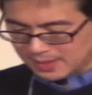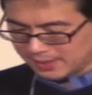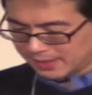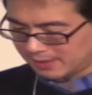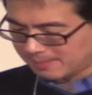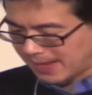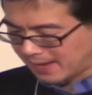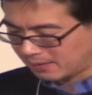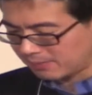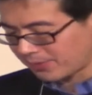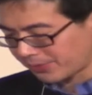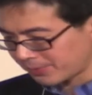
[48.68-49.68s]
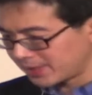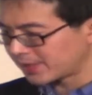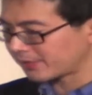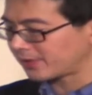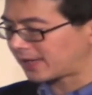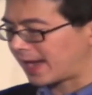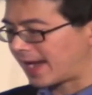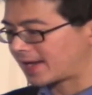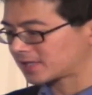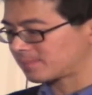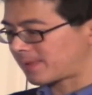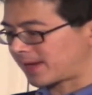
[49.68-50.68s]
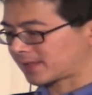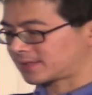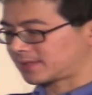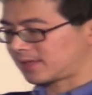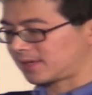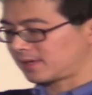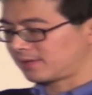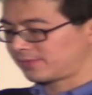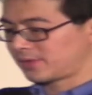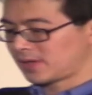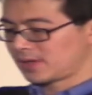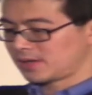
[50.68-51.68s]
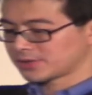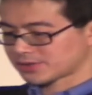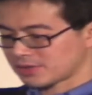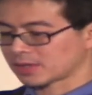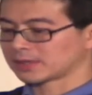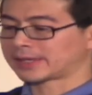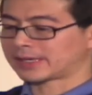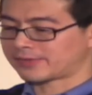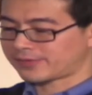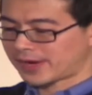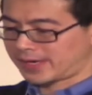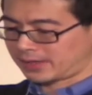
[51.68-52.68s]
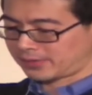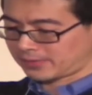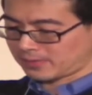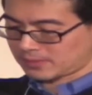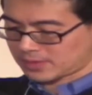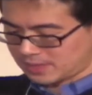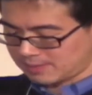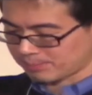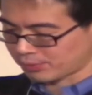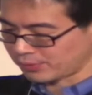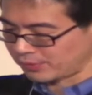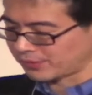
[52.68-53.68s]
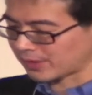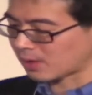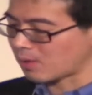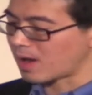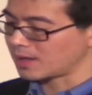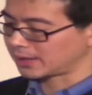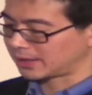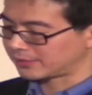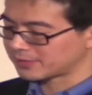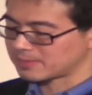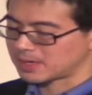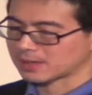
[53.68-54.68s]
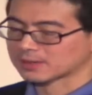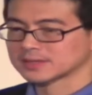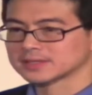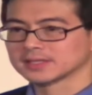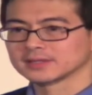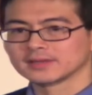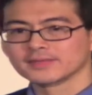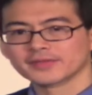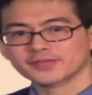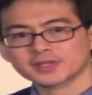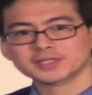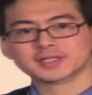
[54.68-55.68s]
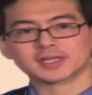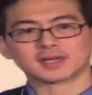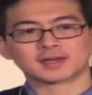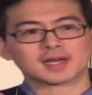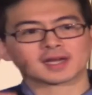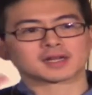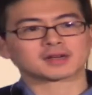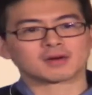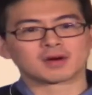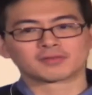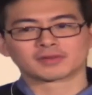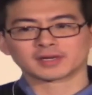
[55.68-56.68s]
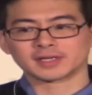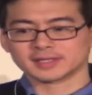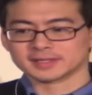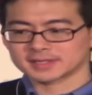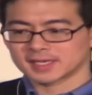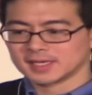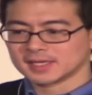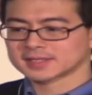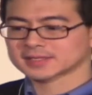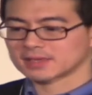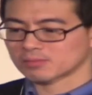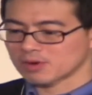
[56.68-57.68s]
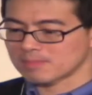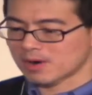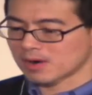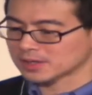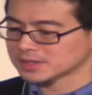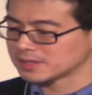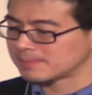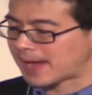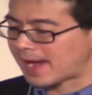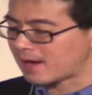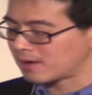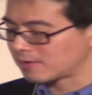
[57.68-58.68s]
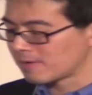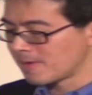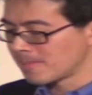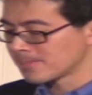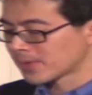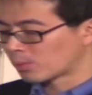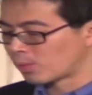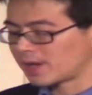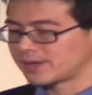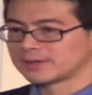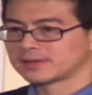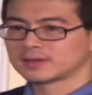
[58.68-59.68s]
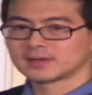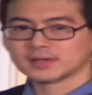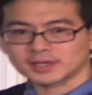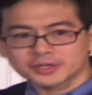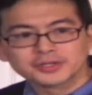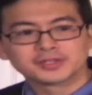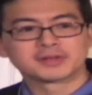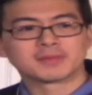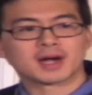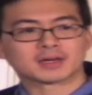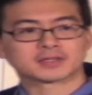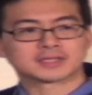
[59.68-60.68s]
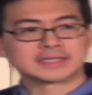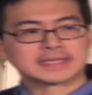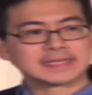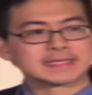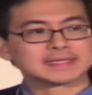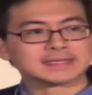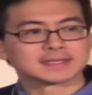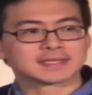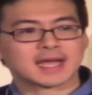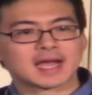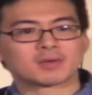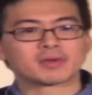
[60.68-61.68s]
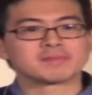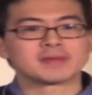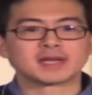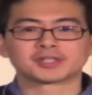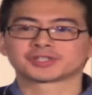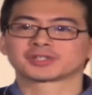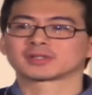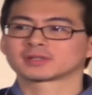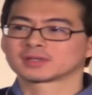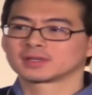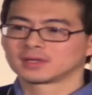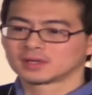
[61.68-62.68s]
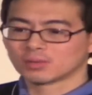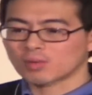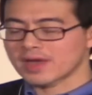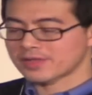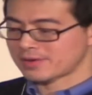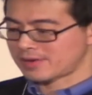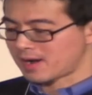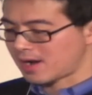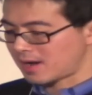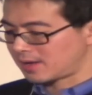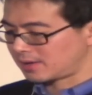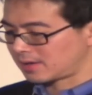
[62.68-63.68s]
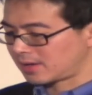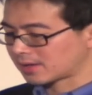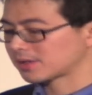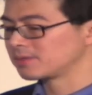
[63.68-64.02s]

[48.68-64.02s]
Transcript: talking about three different aspects of struggling and fighting to improve the quality of democracy. And the, the first thing I'll kind of go over is some remarks about what good democracy is and how we measure whether or not a